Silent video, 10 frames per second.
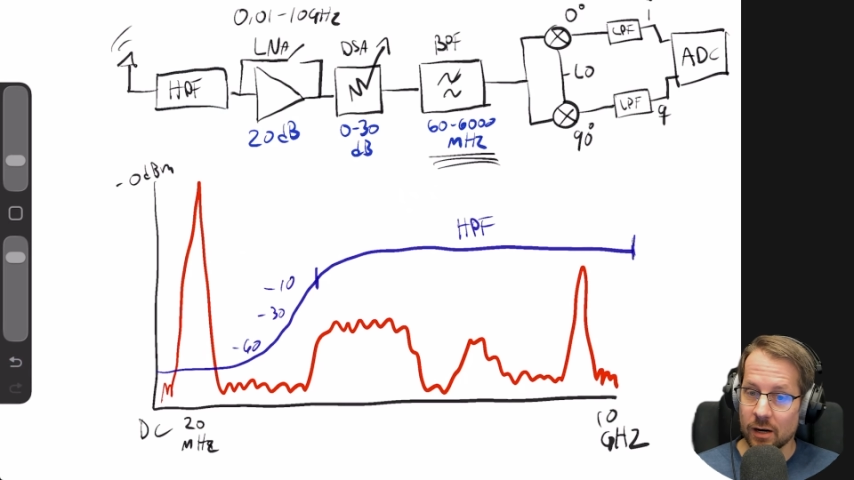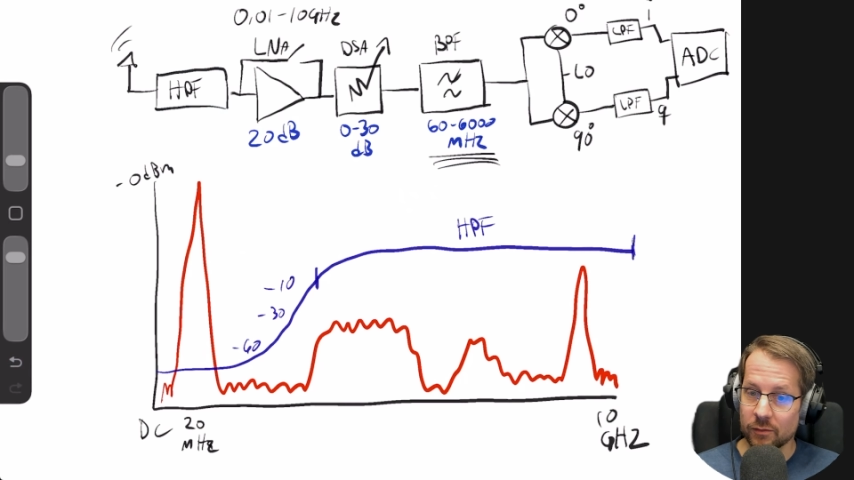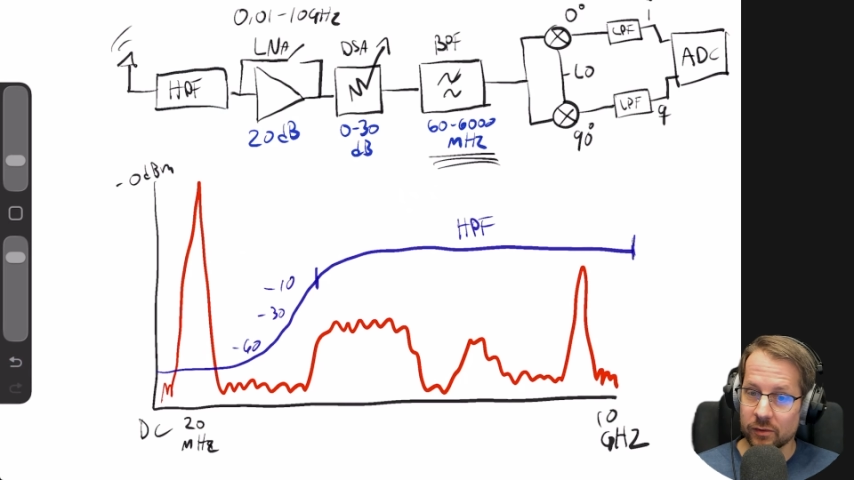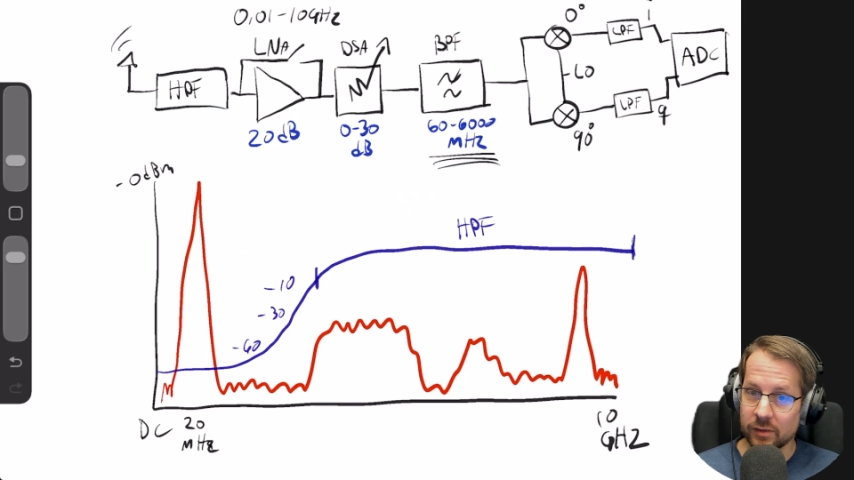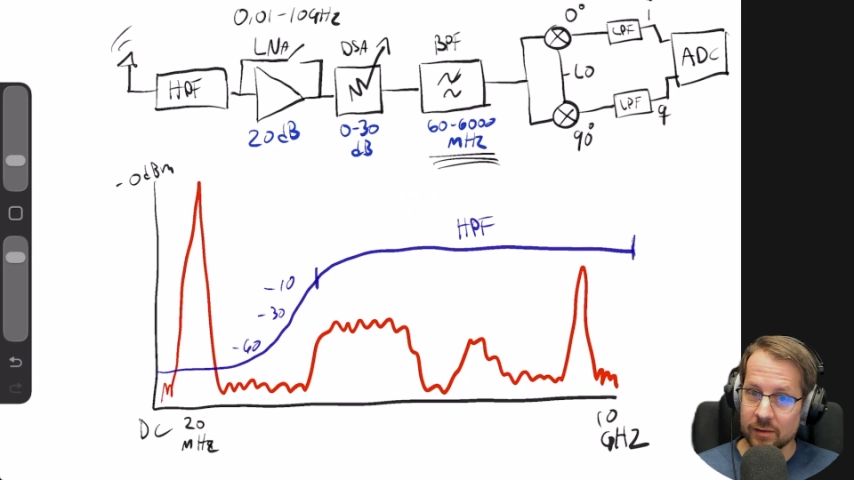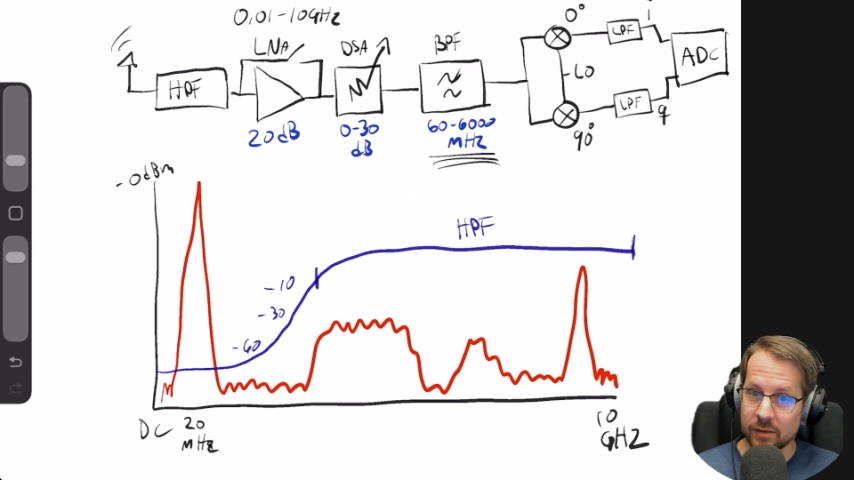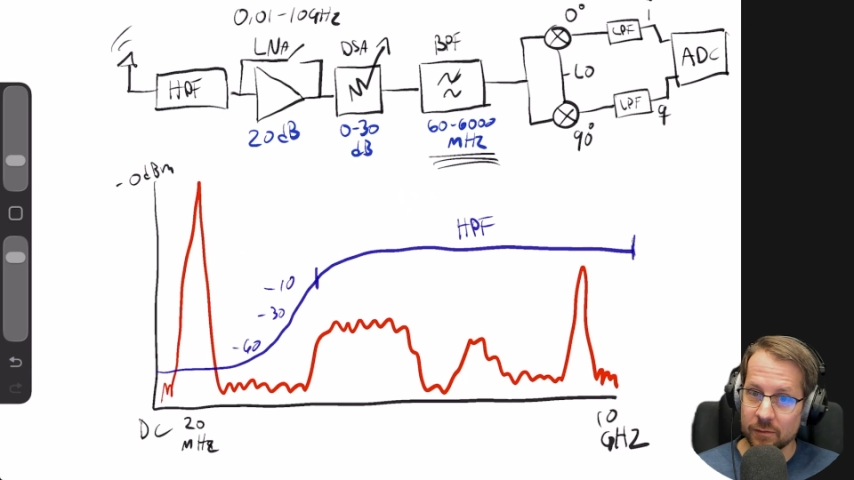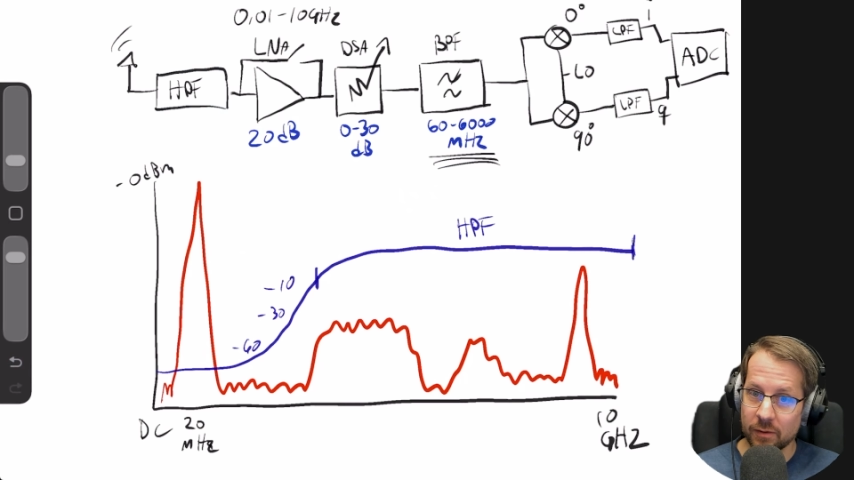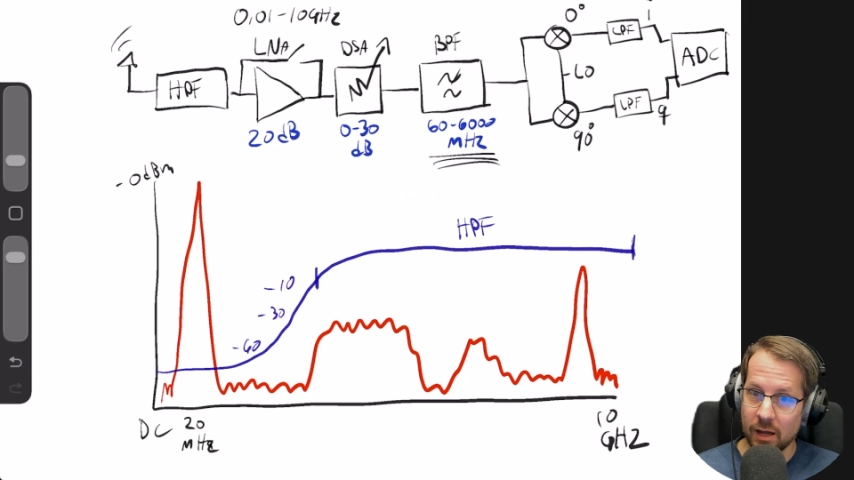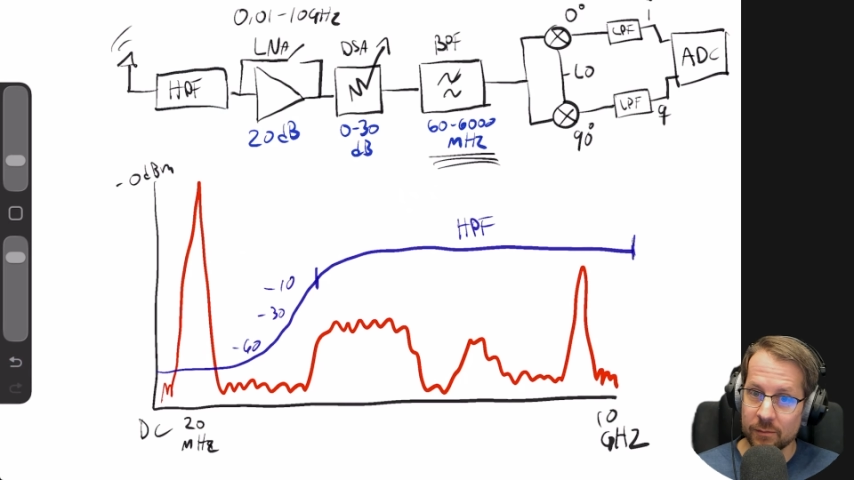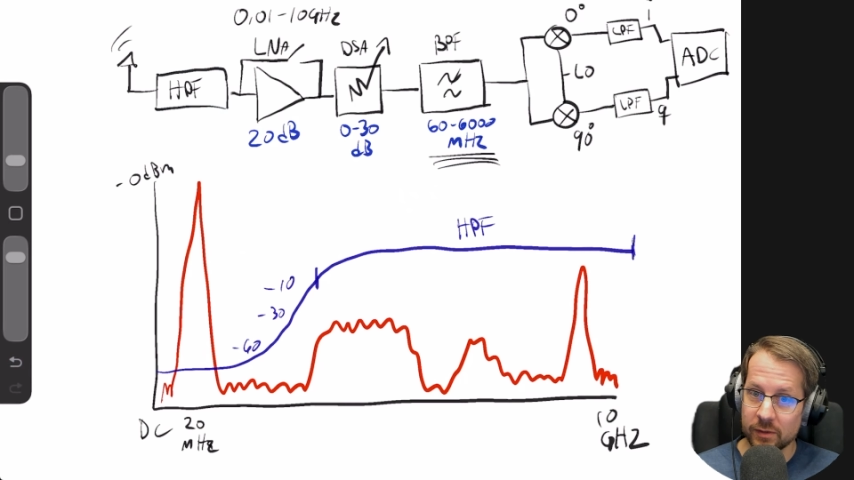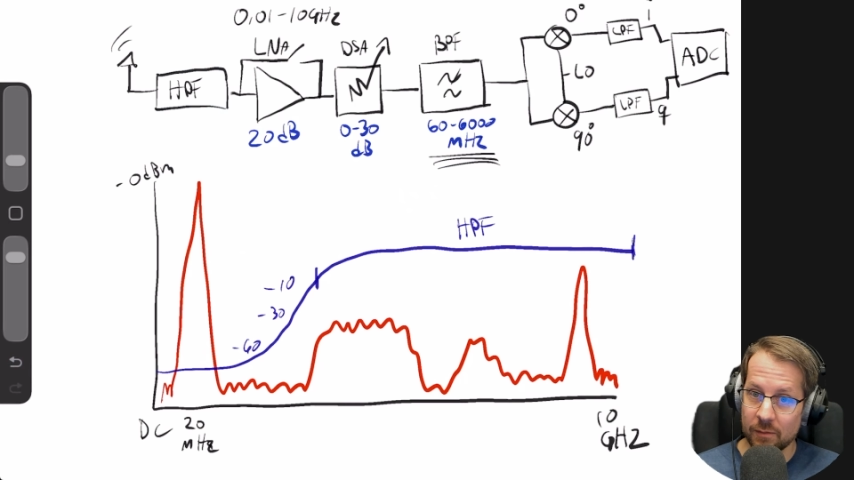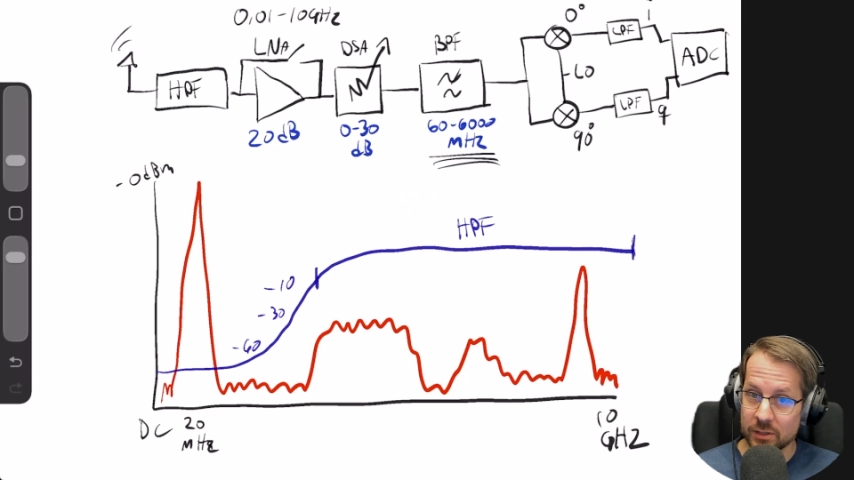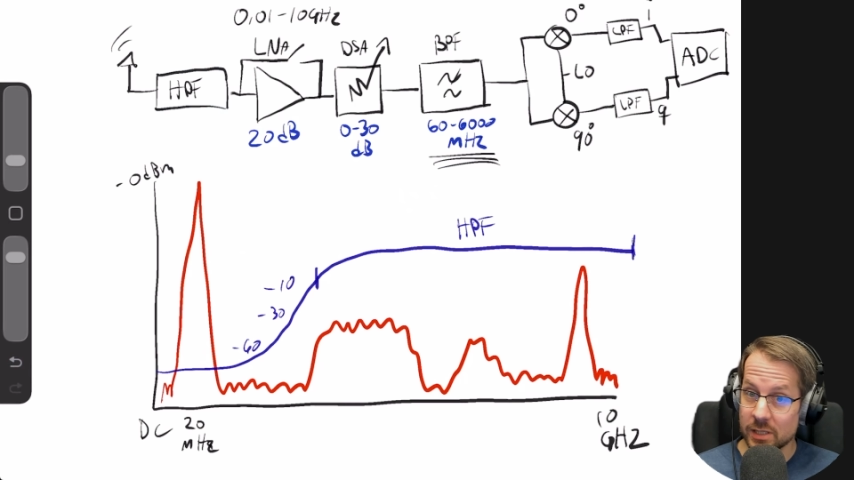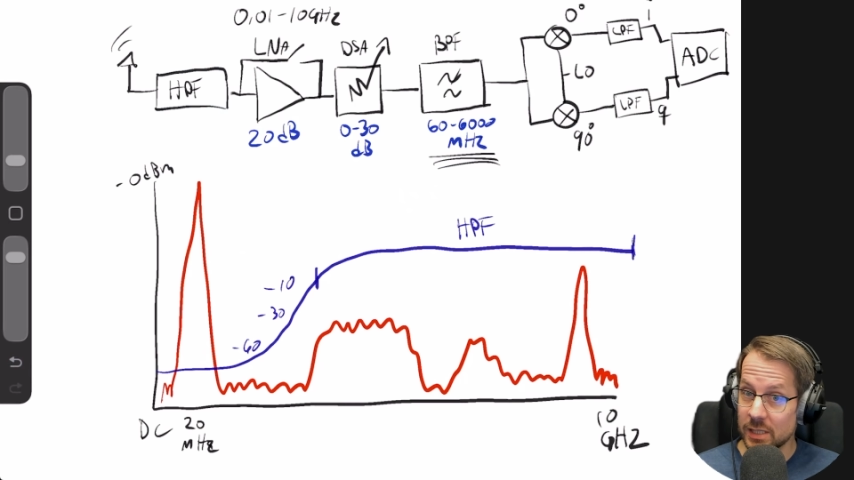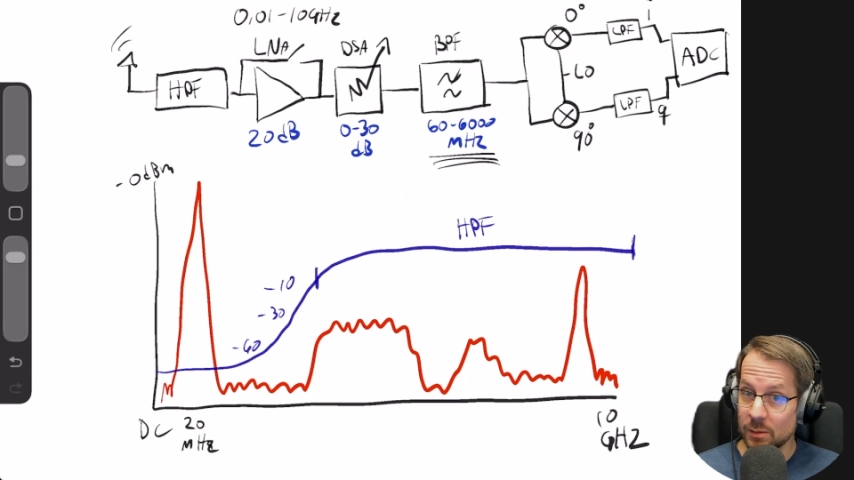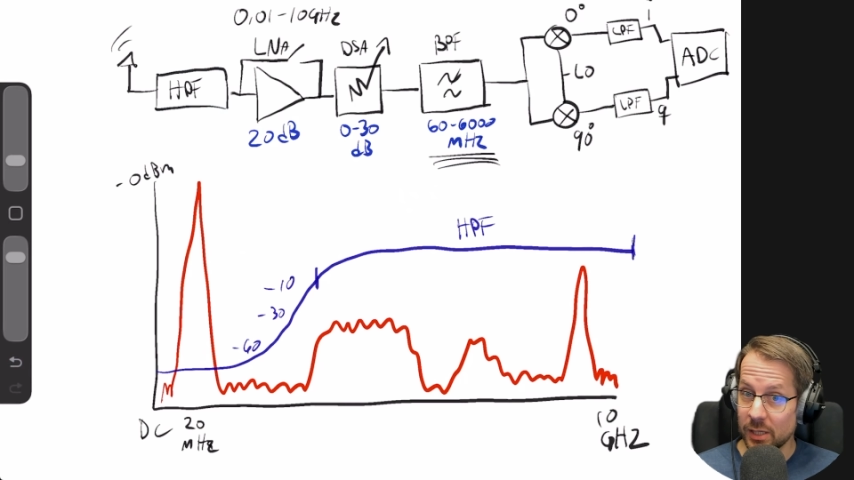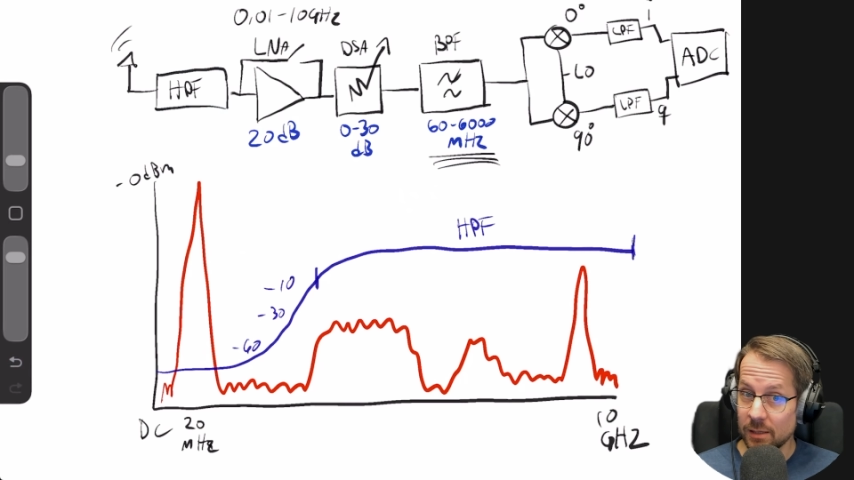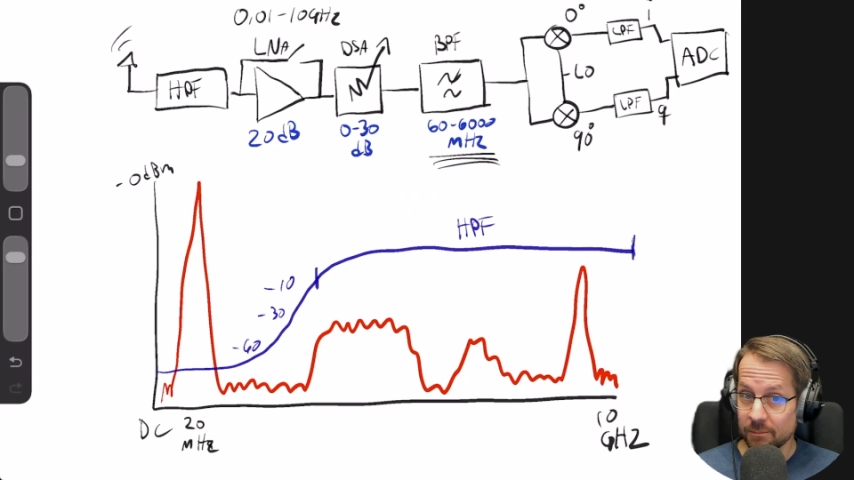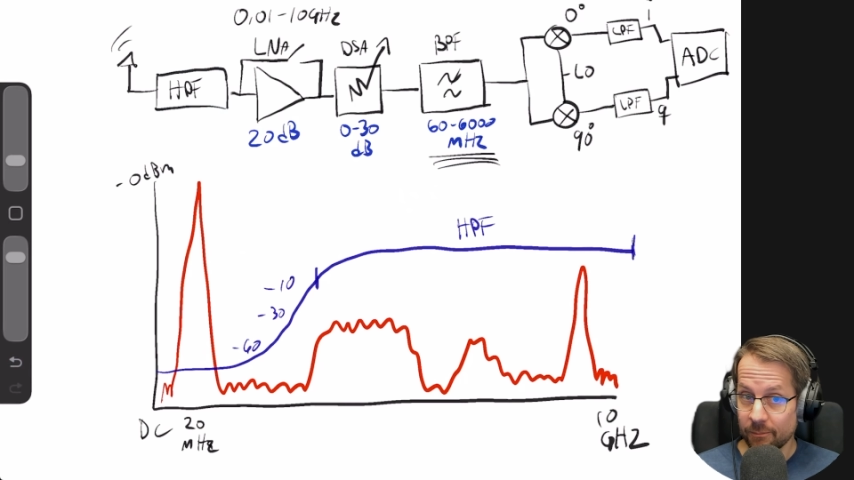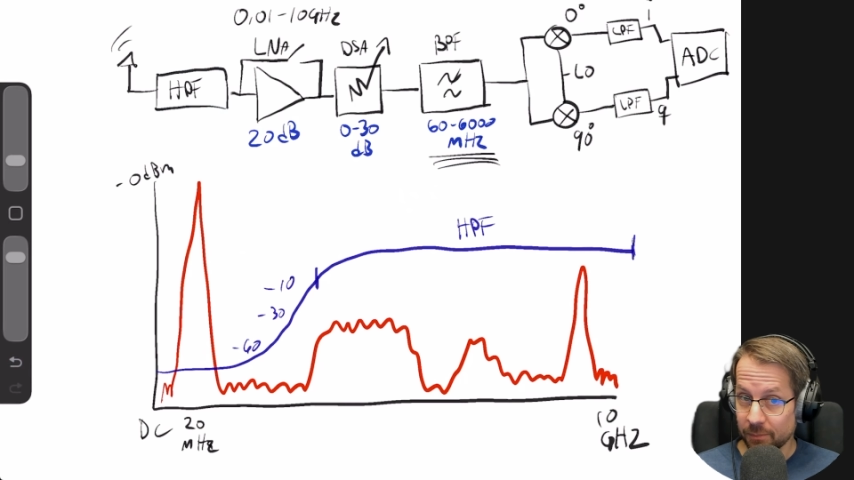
around 65-70 dB.